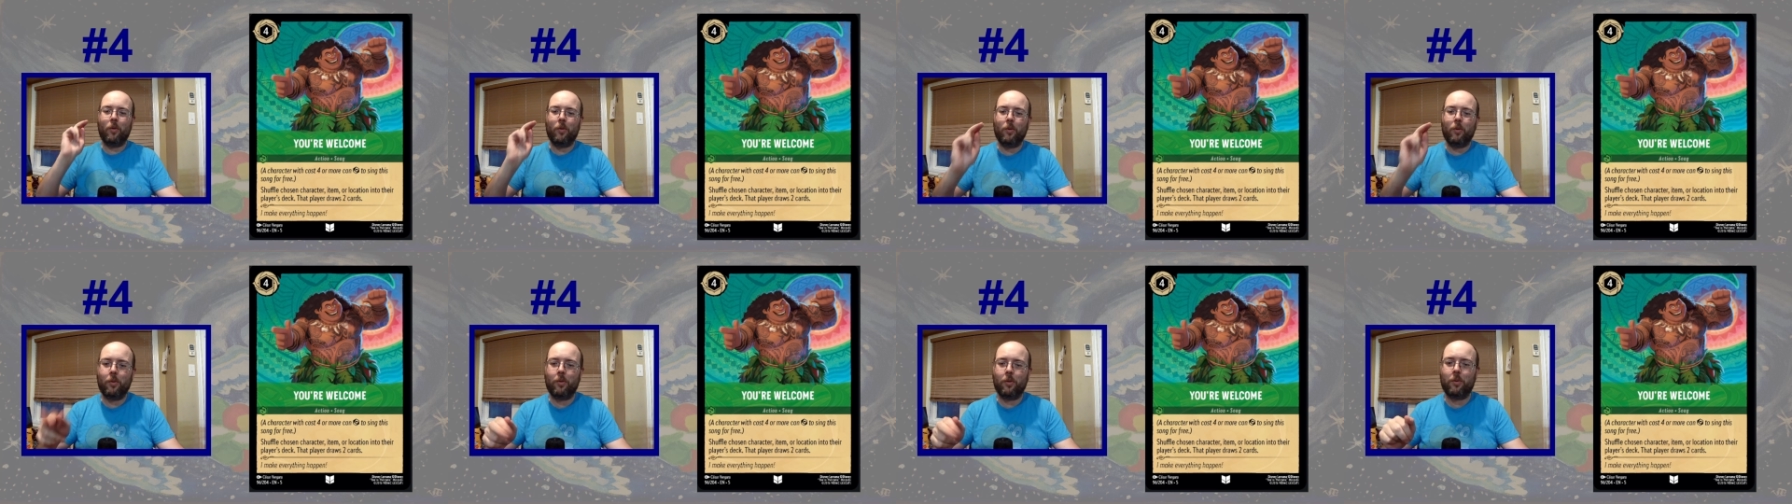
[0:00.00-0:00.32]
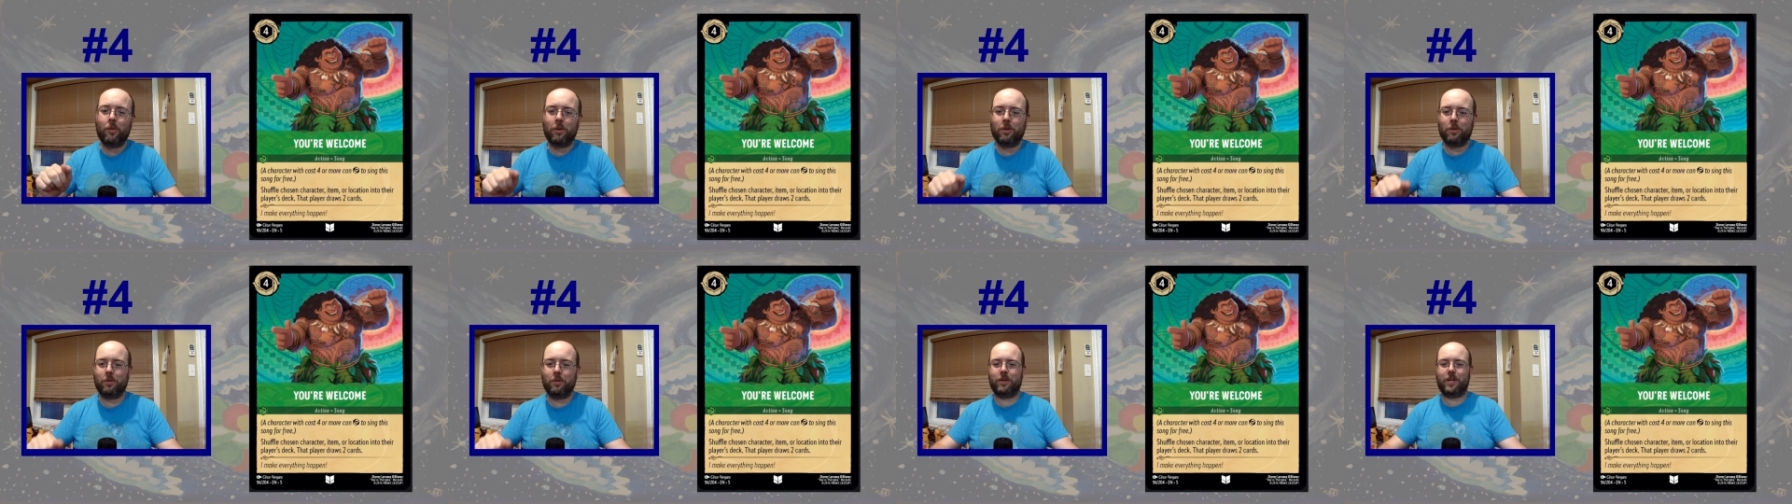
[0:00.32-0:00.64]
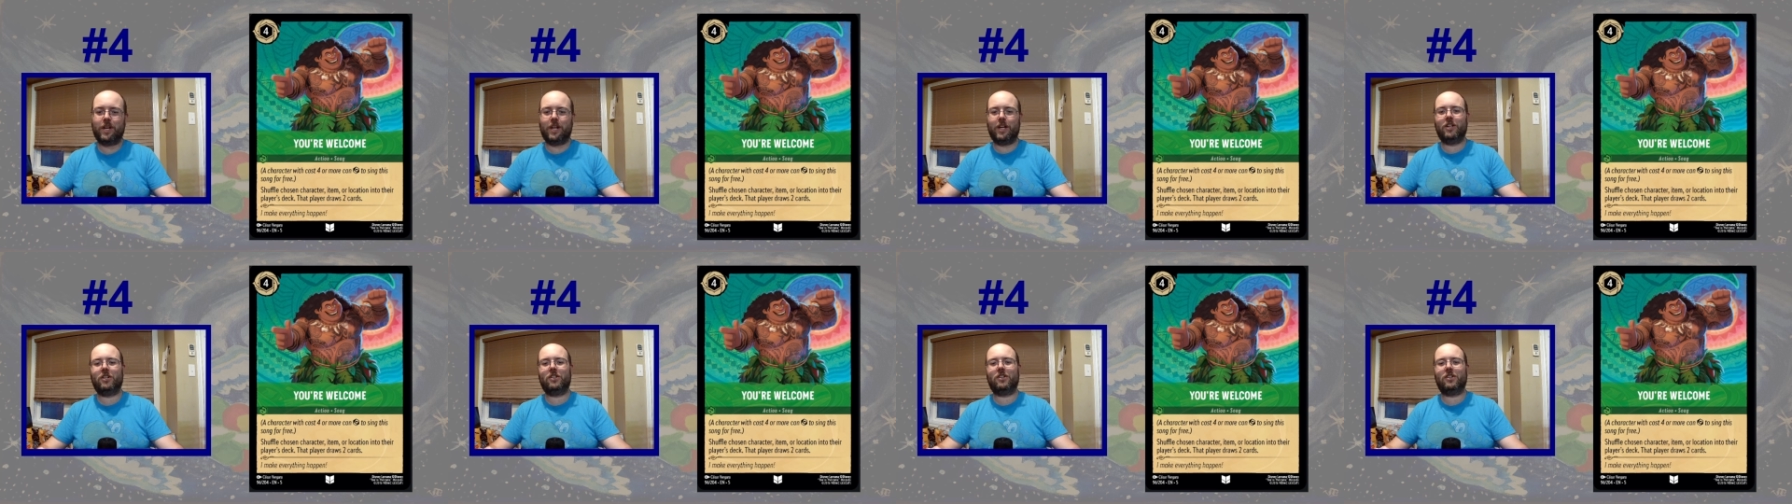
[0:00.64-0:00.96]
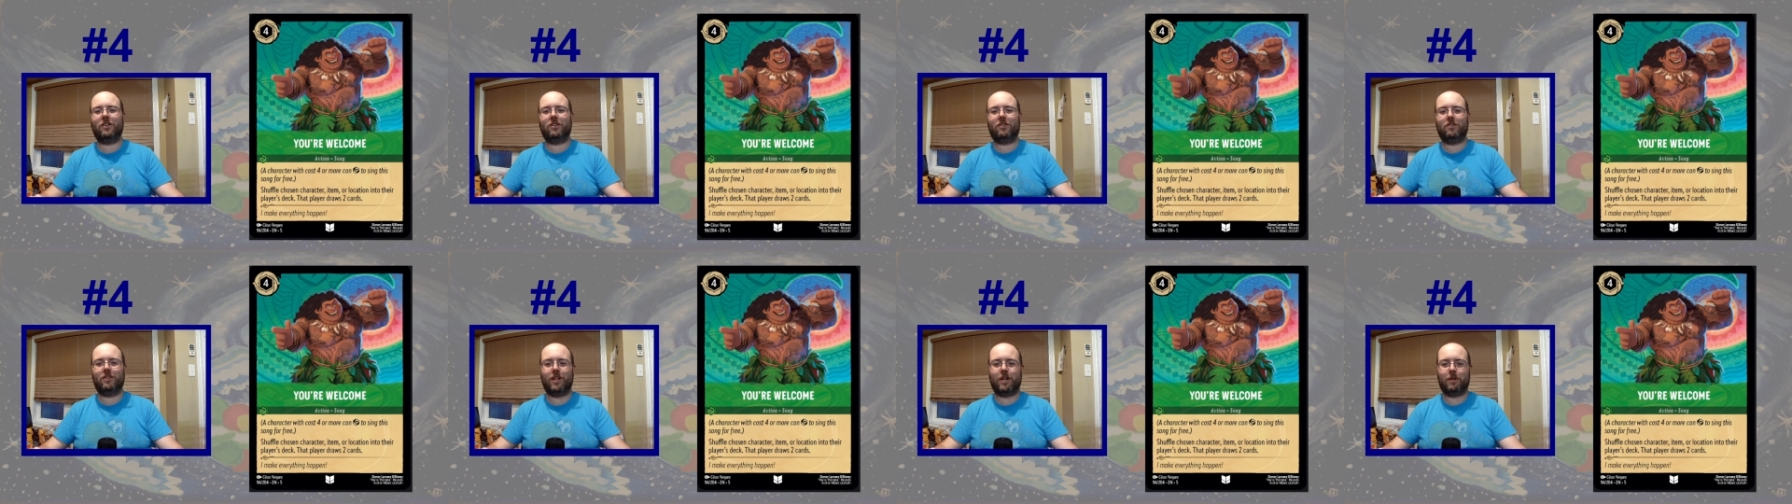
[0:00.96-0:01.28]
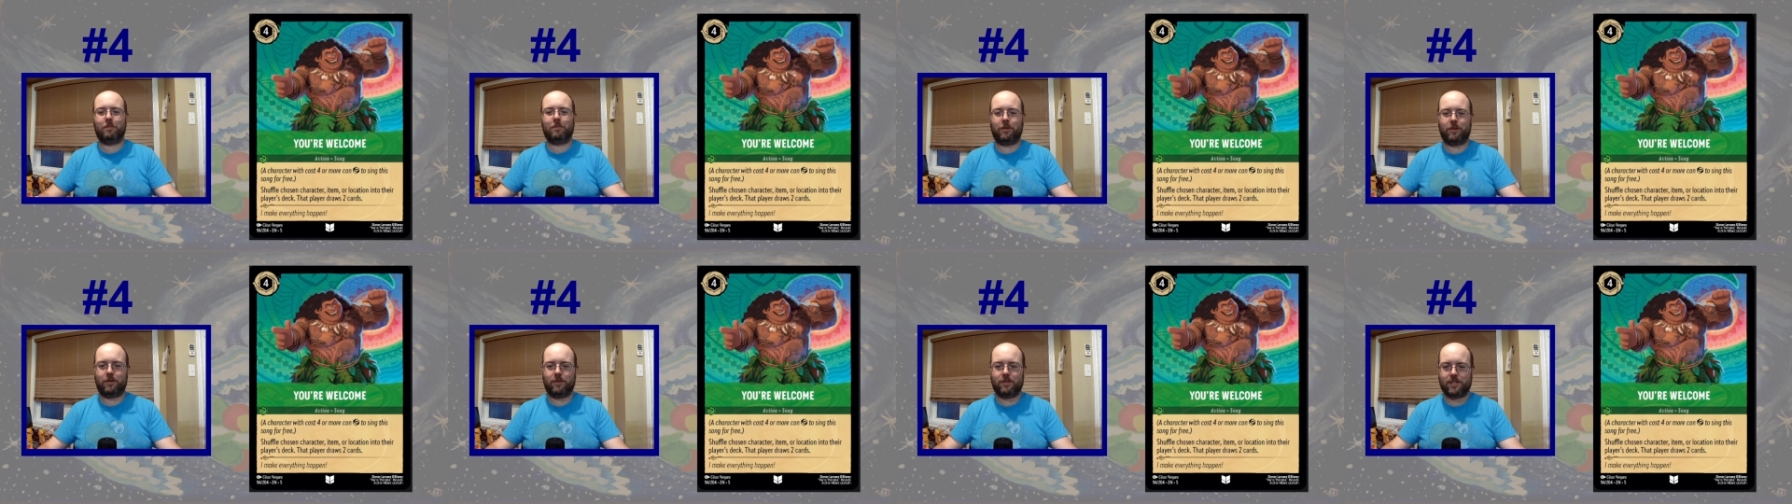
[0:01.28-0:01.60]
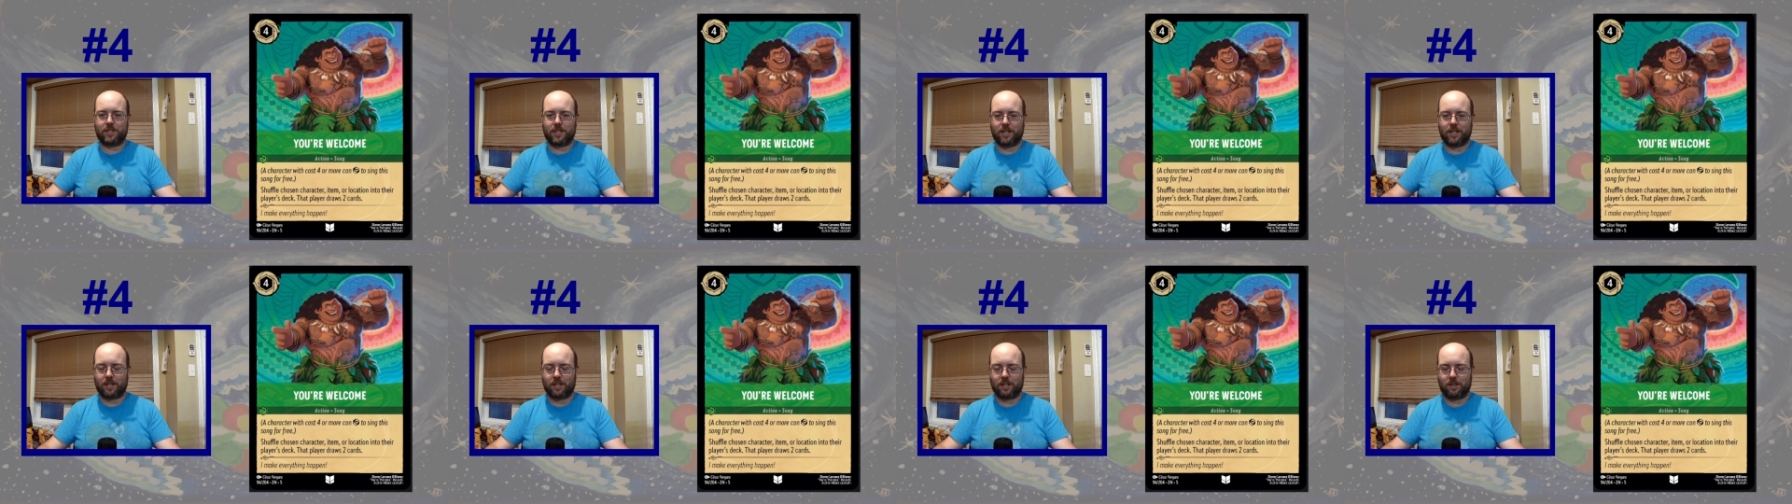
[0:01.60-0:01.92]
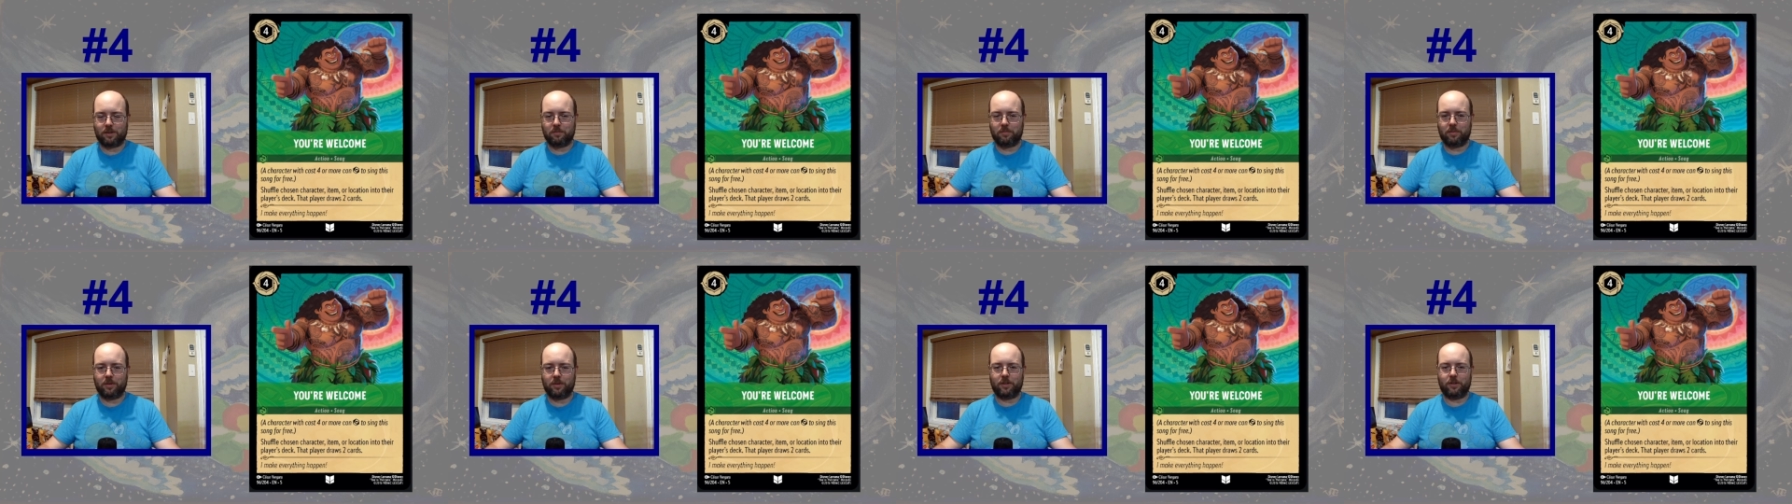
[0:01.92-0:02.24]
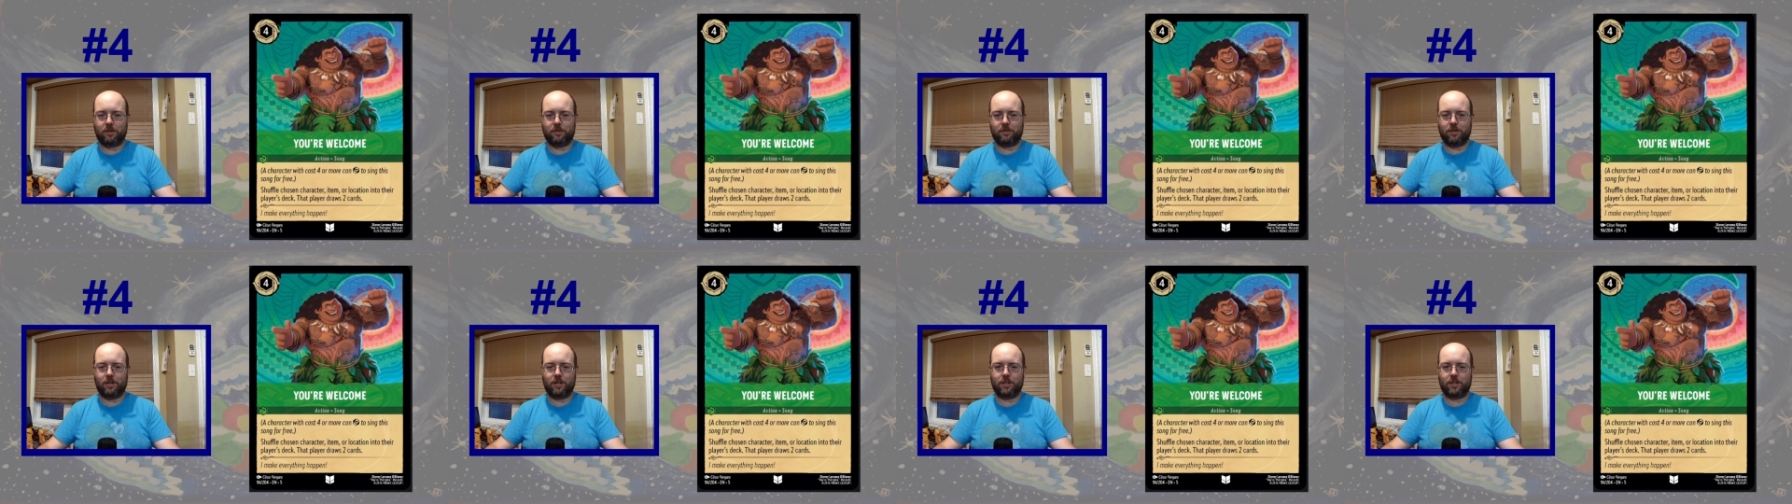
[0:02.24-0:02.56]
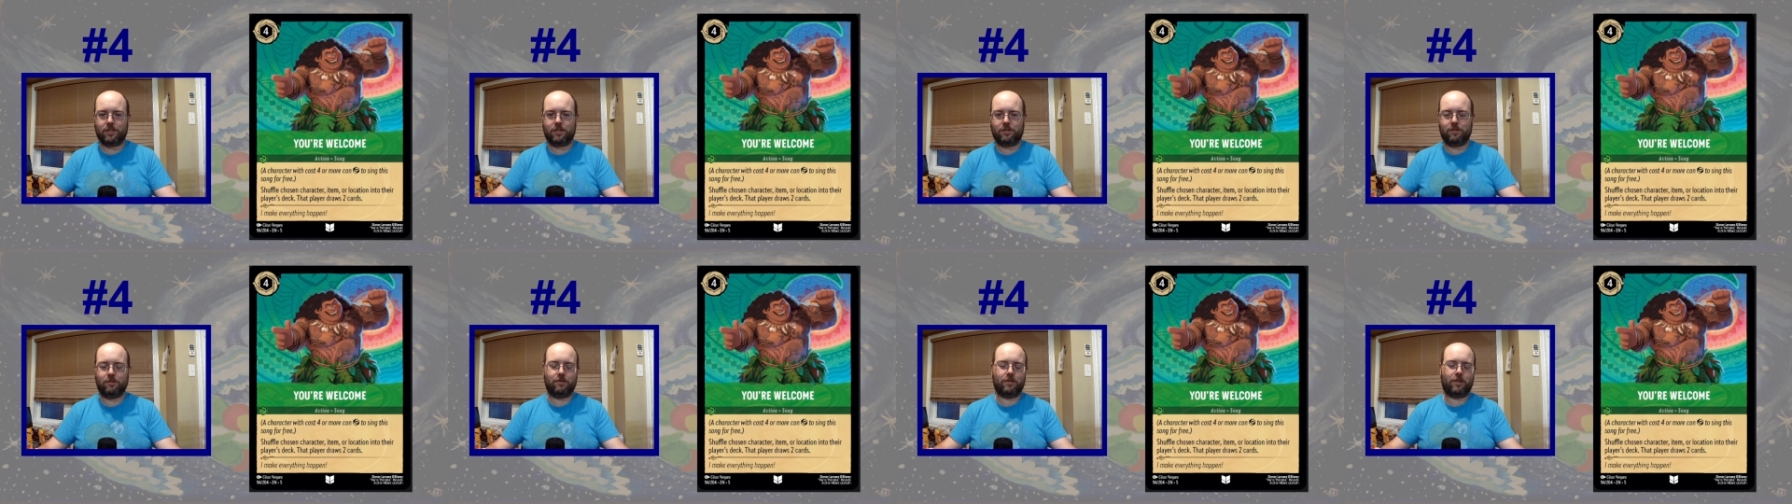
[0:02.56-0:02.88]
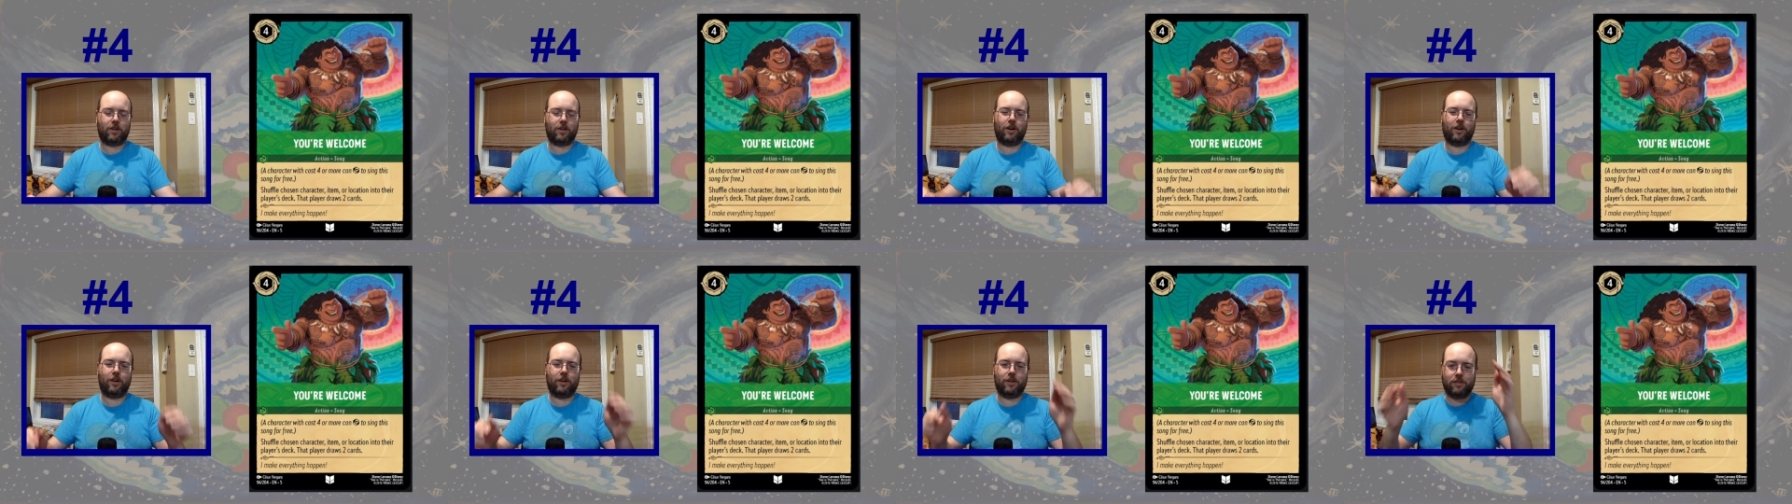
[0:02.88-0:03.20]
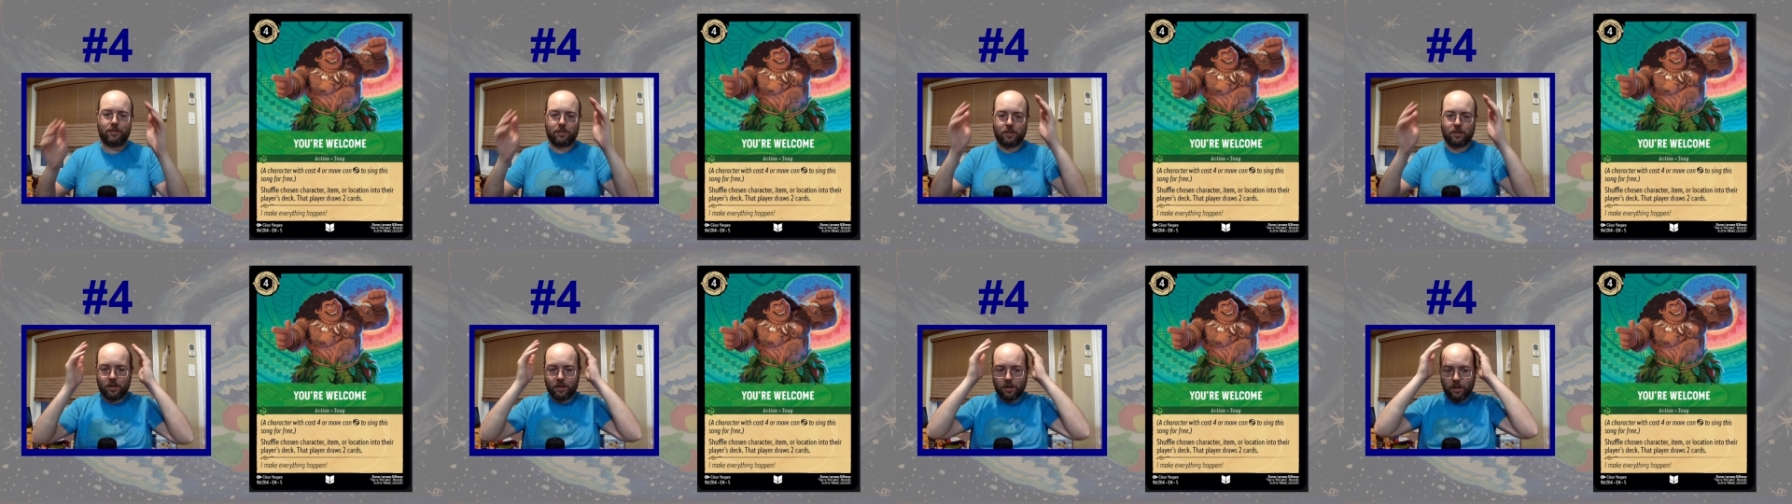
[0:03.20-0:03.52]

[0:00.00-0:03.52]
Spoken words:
or location to that player's deck, and the player draws 2 cards.